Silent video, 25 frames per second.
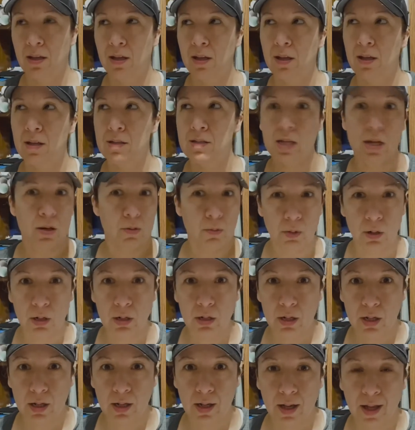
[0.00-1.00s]
Is that a
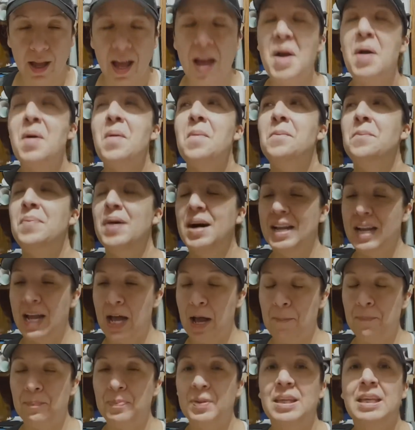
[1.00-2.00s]
word? But
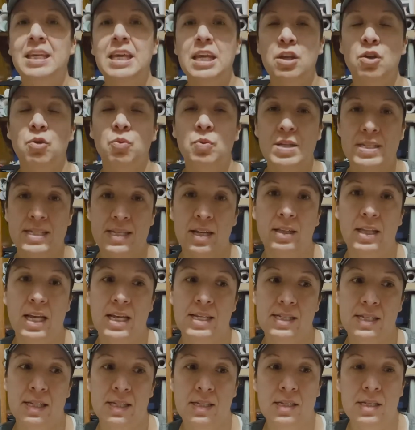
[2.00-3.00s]
get your resale
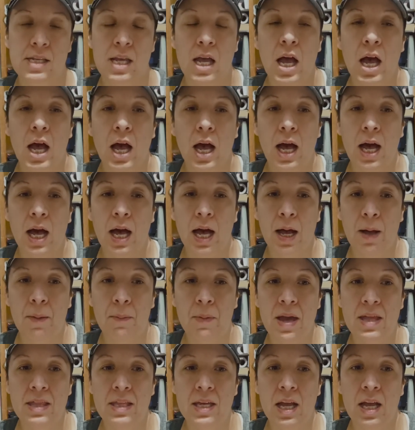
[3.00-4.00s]
license.
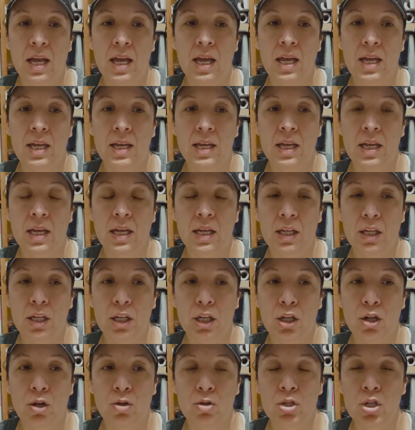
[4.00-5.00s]
And then,
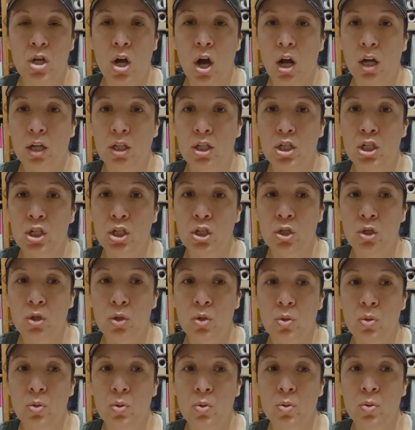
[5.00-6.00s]
talk
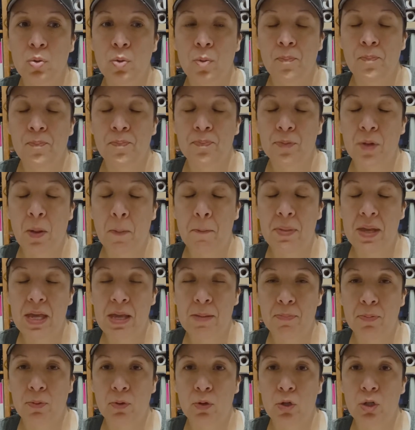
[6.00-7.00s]
to
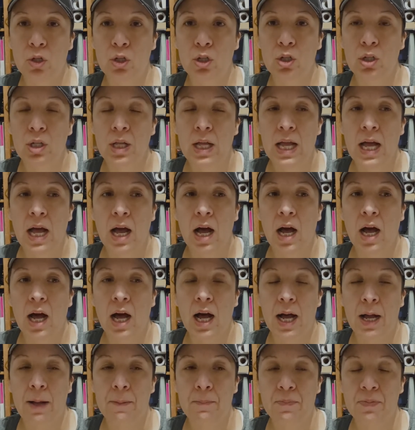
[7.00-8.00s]
people
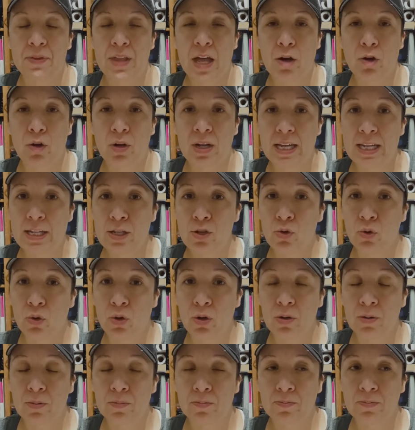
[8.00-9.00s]
that are in
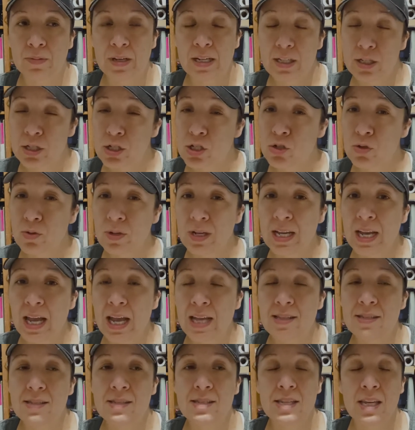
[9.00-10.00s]
your industry
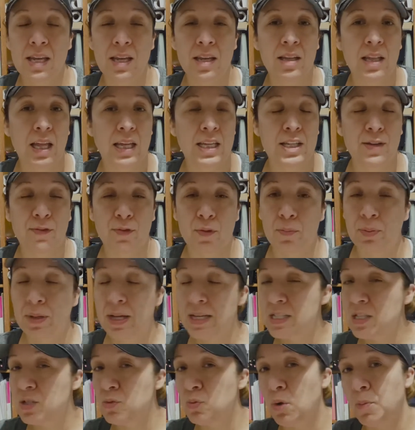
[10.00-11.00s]
and see like different
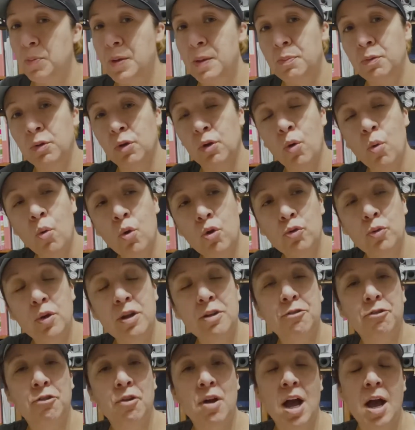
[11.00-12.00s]
places where people are
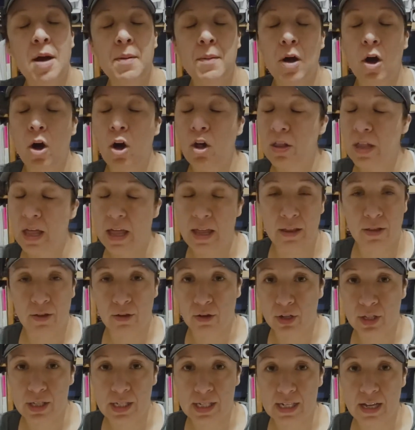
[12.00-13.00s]
ordering from, all that other
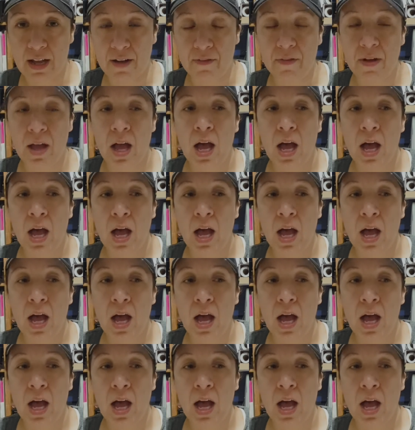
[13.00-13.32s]
good stuff.